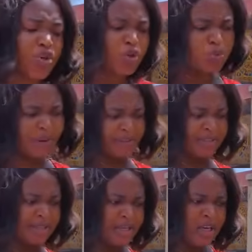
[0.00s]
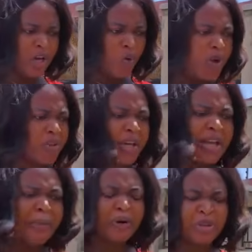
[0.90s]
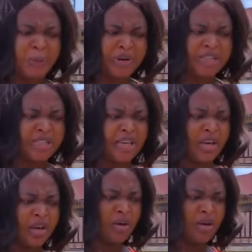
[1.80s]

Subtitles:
husband. We are talking about the prince here.